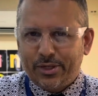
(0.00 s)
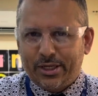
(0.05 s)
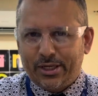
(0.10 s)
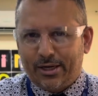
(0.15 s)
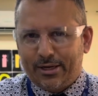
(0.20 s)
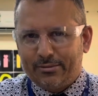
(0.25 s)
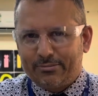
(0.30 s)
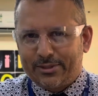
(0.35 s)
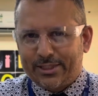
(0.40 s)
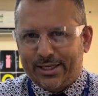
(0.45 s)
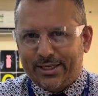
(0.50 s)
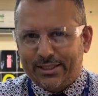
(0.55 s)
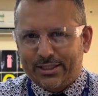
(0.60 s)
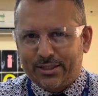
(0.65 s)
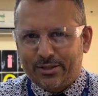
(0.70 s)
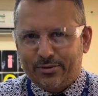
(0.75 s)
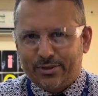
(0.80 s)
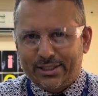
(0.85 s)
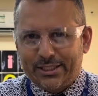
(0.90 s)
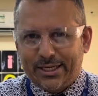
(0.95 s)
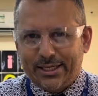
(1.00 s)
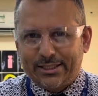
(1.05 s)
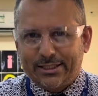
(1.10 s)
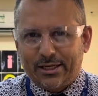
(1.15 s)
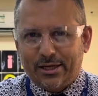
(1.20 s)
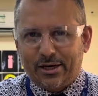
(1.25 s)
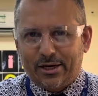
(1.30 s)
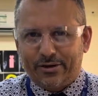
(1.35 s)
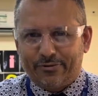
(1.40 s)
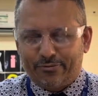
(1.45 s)
an update to a test that
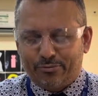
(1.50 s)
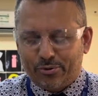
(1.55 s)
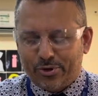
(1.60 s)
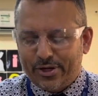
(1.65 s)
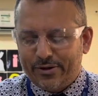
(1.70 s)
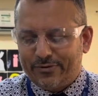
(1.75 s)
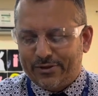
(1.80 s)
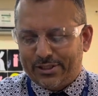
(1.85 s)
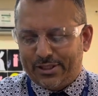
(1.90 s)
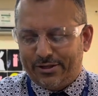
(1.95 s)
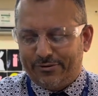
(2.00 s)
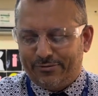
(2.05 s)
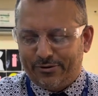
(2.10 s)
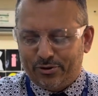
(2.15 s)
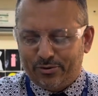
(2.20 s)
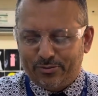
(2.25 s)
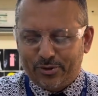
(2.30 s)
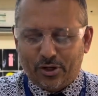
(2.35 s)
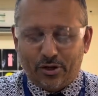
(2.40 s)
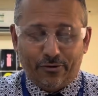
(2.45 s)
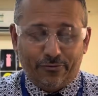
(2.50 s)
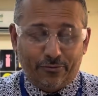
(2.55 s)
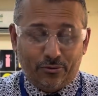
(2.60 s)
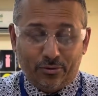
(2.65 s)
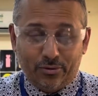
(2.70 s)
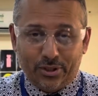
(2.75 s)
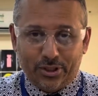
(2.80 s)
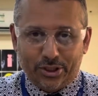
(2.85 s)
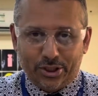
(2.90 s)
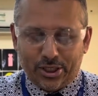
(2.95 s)
I have previously filmed for
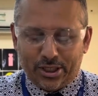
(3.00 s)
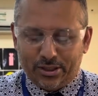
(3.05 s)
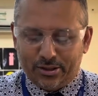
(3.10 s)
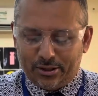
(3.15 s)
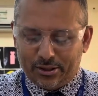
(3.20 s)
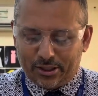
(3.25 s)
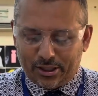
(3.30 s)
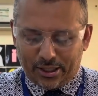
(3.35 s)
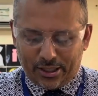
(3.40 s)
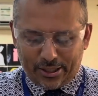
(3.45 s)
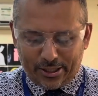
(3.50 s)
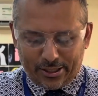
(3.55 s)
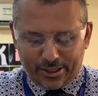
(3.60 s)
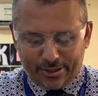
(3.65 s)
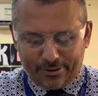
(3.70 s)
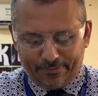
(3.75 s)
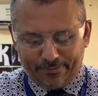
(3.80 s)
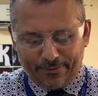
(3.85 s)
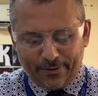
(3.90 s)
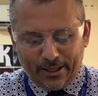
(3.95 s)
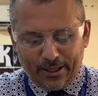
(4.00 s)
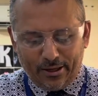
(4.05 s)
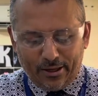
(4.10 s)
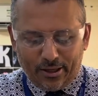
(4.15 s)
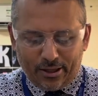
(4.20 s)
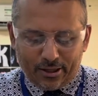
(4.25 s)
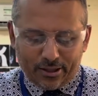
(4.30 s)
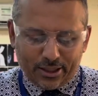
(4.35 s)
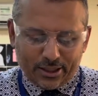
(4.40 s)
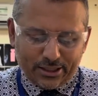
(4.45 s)
the channel.
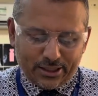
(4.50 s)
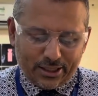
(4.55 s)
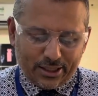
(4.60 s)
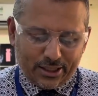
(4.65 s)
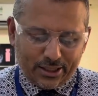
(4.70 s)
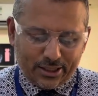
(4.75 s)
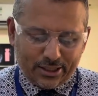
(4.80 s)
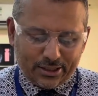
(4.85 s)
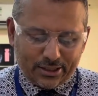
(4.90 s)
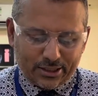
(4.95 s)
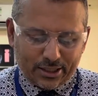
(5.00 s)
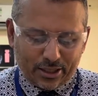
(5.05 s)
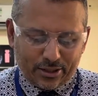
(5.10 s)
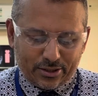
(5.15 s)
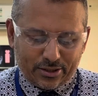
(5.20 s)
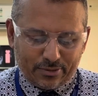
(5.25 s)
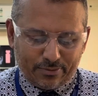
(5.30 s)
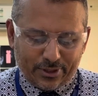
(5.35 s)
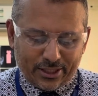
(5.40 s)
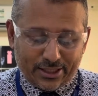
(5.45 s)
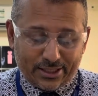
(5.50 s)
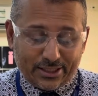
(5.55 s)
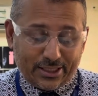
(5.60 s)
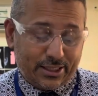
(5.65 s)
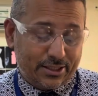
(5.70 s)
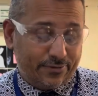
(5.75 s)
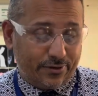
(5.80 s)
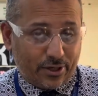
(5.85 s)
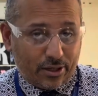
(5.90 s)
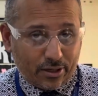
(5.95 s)
This is going to be a
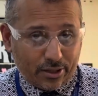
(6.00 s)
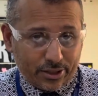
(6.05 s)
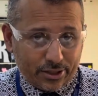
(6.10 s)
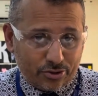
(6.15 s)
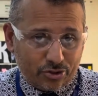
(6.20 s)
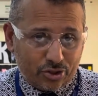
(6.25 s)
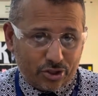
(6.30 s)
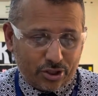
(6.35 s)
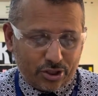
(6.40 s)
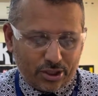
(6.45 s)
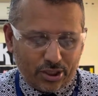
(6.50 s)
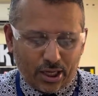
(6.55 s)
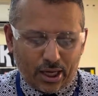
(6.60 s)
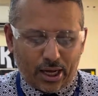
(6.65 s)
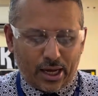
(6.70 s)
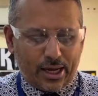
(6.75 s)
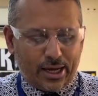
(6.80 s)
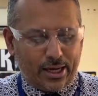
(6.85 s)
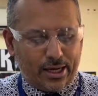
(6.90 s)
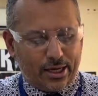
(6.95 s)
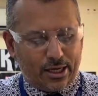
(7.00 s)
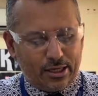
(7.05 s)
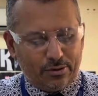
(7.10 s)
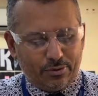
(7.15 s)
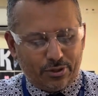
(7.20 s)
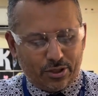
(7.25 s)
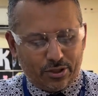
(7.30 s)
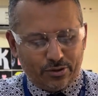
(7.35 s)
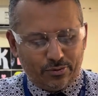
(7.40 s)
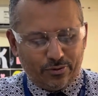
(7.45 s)
test for hydrogen, and
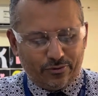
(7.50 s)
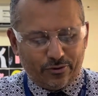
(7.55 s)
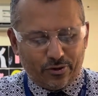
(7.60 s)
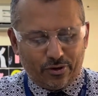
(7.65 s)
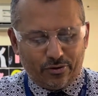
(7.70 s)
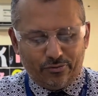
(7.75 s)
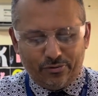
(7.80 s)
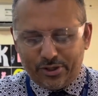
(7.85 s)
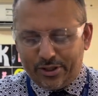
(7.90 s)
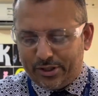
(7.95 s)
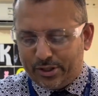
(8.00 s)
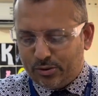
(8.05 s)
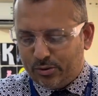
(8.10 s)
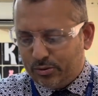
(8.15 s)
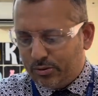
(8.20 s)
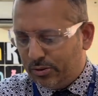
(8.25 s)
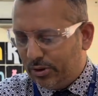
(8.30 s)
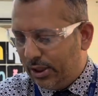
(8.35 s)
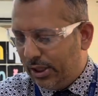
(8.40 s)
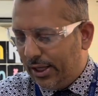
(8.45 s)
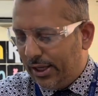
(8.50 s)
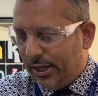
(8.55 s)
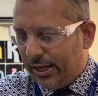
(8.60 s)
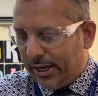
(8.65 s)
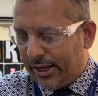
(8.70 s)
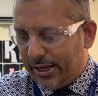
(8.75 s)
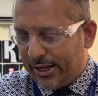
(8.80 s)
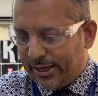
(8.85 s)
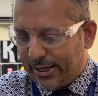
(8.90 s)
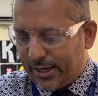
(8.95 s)
because we've got a really cool
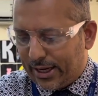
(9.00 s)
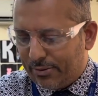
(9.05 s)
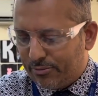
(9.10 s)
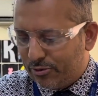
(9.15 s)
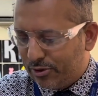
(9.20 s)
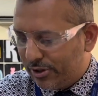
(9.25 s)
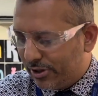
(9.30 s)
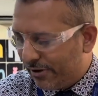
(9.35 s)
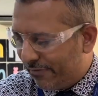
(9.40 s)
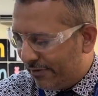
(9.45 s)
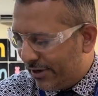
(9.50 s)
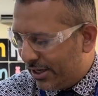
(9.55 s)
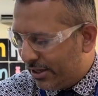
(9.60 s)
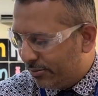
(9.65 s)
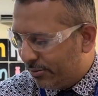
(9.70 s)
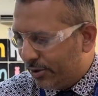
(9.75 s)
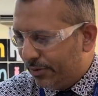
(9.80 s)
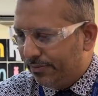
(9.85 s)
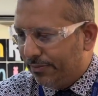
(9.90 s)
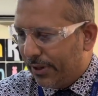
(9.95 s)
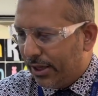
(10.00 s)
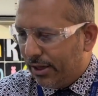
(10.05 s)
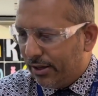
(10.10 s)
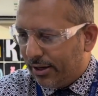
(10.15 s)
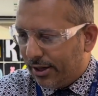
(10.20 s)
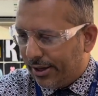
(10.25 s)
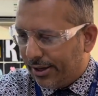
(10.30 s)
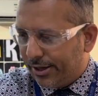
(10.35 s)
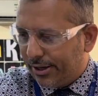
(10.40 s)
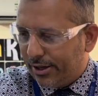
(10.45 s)
camera available,
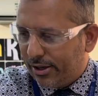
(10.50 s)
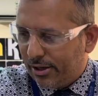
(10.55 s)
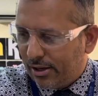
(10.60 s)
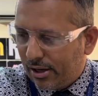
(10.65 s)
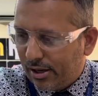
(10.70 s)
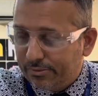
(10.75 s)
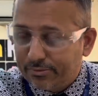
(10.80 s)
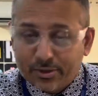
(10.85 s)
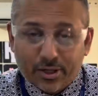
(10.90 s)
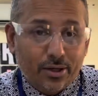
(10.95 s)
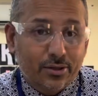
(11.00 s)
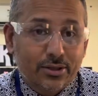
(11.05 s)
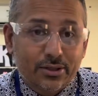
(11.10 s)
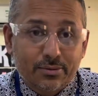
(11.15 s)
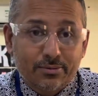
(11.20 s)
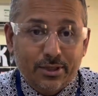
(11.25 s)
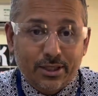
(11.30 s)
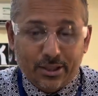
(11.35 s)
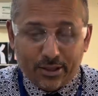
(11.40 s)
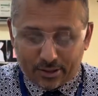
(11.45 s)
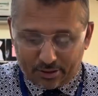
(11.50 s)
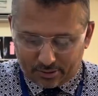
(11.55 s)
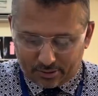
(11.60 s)
I'm going to be